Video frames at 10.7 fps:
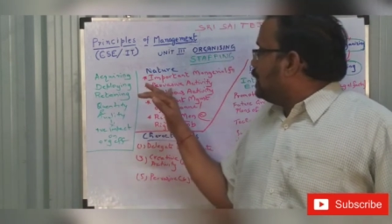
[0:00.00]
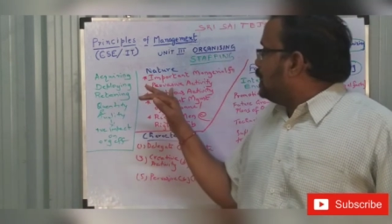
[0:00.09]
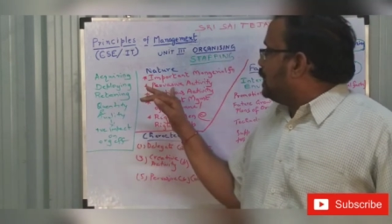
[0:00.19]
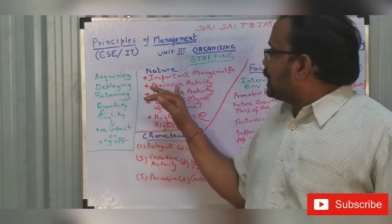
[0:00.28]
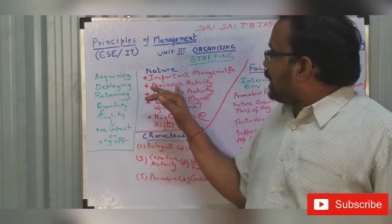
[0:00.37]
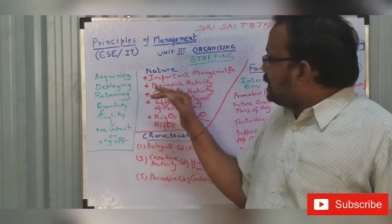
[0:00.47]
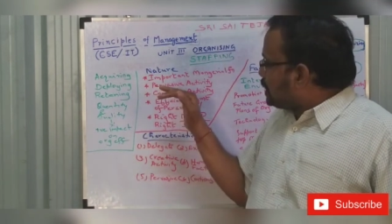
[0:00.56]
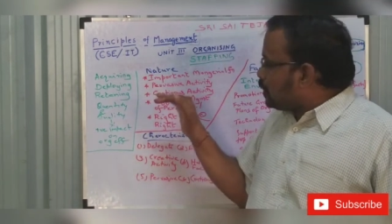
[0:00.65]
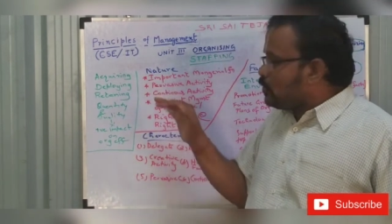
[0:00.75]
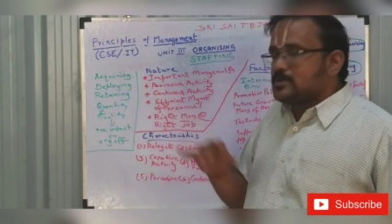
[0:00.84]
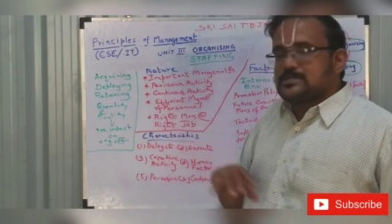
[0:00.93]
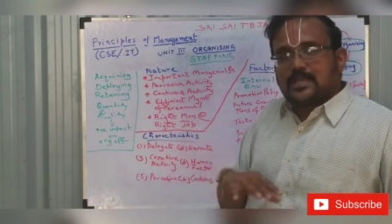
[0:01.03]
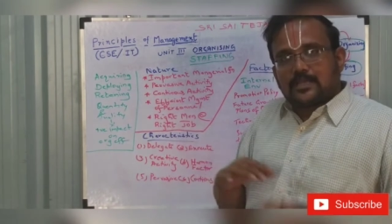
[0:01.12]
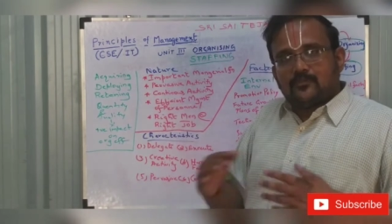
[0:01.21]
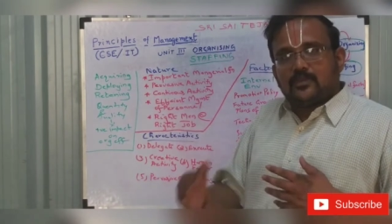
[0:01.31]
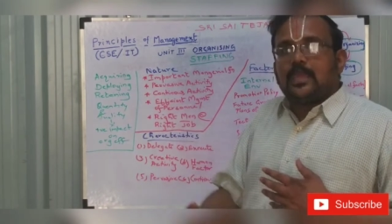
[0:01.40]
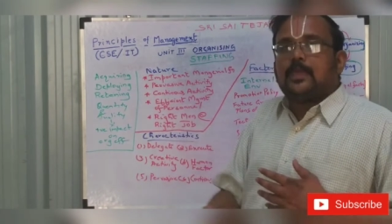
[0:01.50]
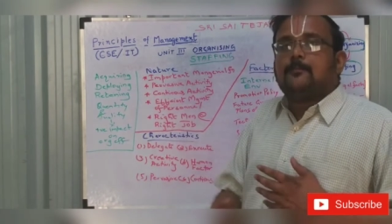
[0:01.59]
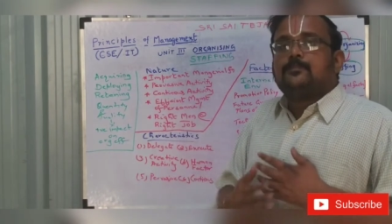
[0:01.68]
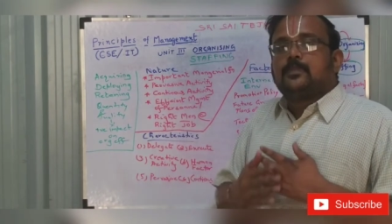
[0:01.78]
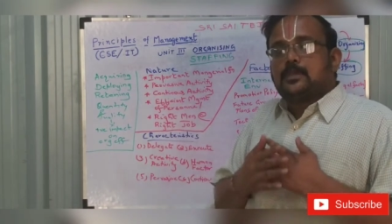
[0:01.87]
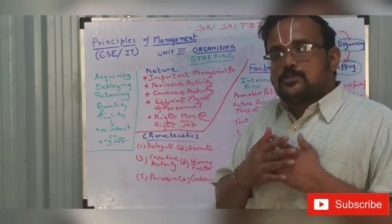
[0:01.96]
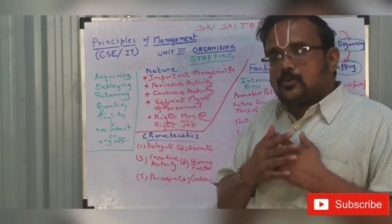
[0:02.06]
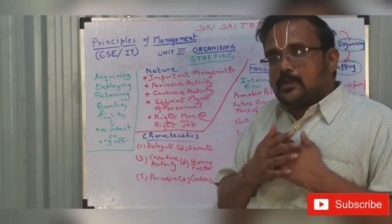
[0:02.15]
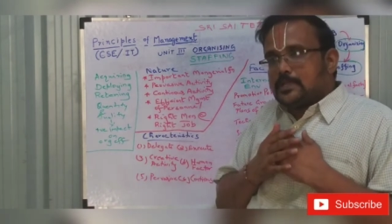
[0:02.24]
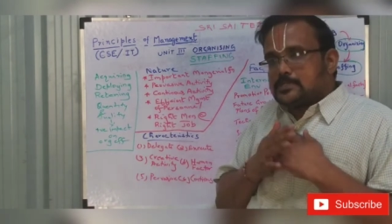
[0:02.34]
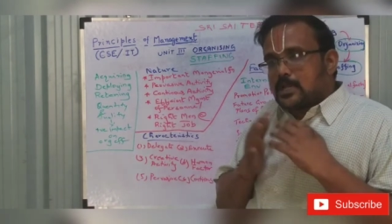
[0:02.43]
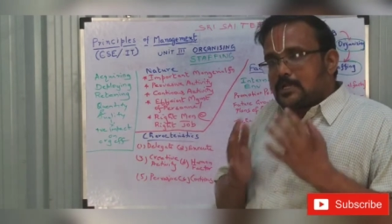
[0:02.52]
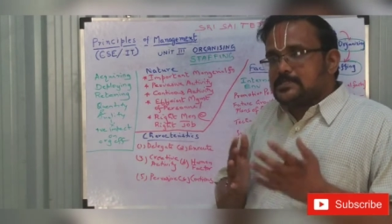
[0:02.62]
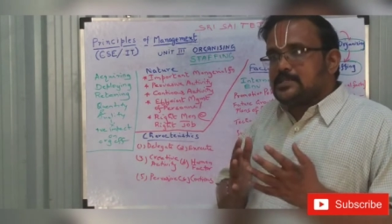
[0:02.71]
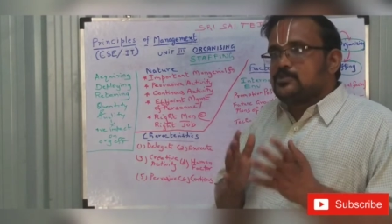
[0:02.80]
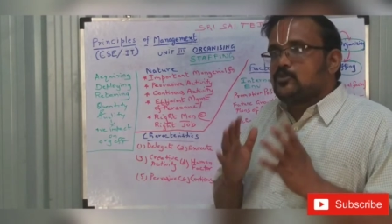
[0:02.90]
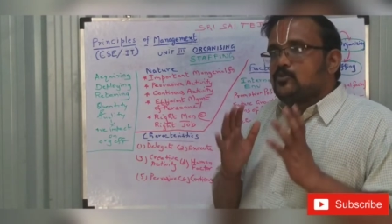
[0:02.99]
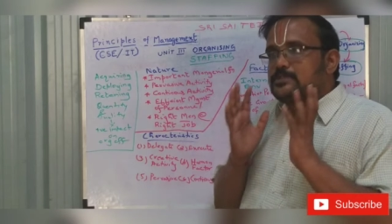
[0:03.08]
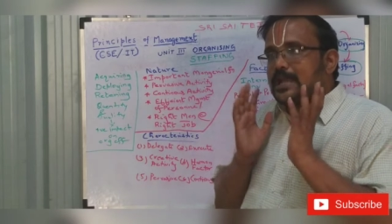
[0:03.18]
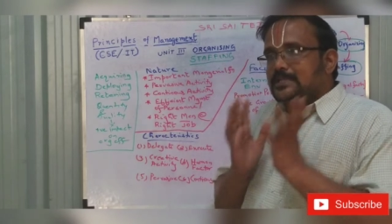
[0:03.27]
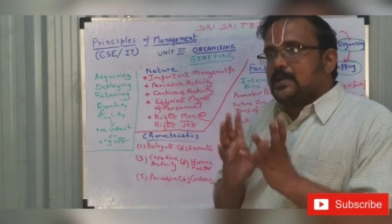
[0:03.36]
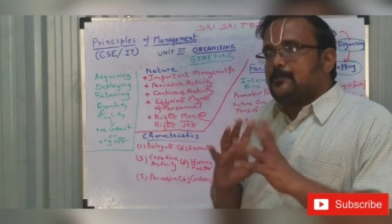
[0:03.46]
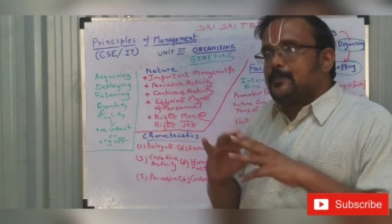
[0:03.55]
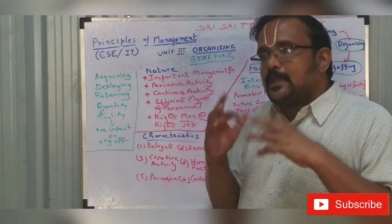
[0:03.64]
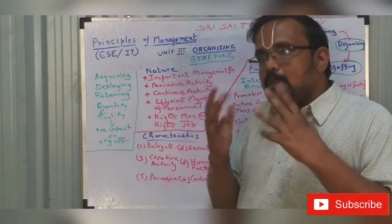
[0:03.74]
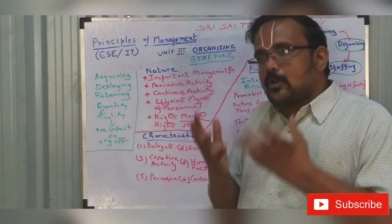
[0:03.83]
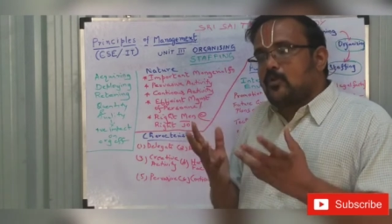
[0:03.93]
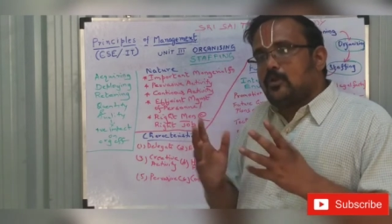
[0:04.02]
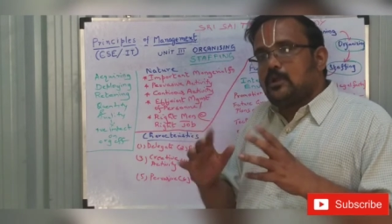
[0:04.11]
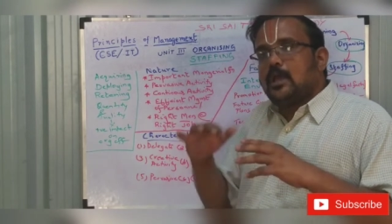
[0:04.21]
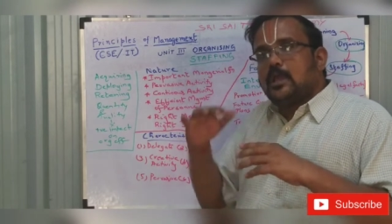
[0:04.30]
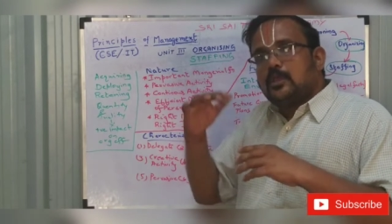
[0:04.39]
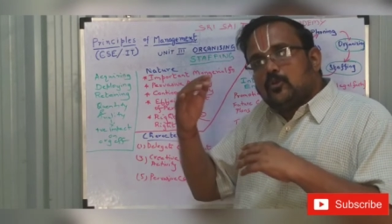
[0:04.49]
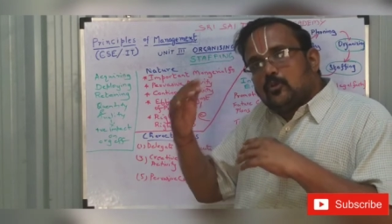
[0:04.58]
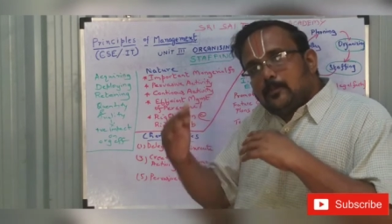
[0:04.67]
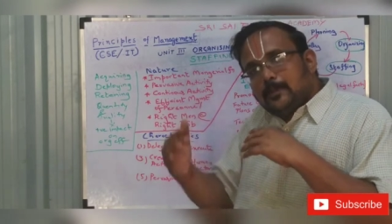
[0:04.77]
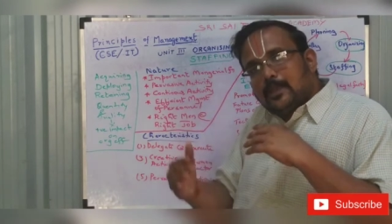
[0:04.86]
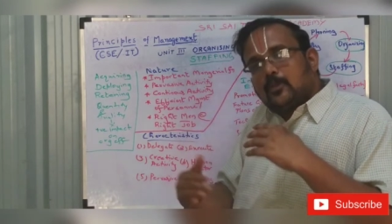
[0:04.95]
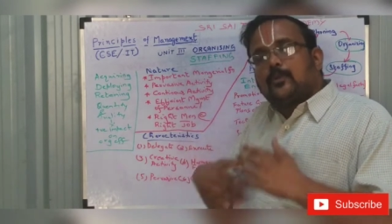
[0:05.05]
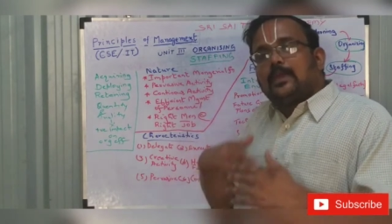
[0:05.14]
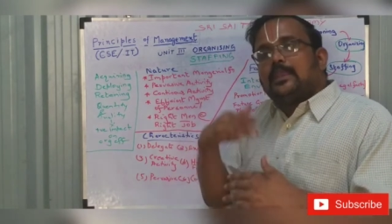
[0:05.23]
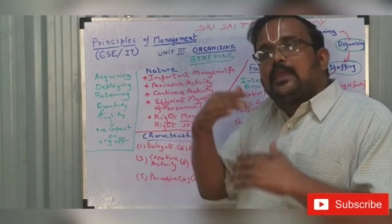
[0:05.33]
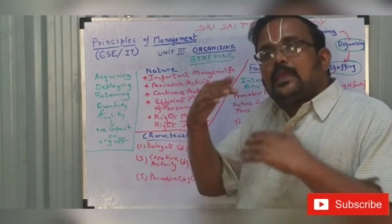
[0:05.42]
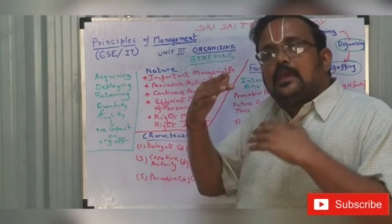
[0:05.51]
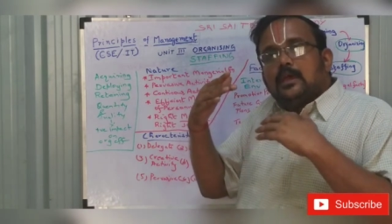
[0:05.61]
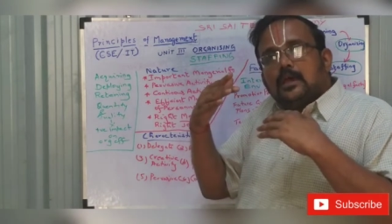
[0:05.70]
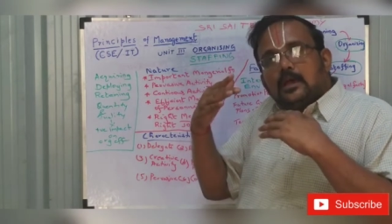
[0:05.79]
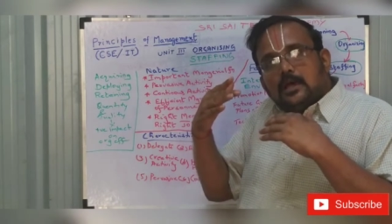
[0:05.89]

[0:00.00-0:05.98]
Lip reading: Continuous activity. So it is not just you start the company recruit. You will be requiring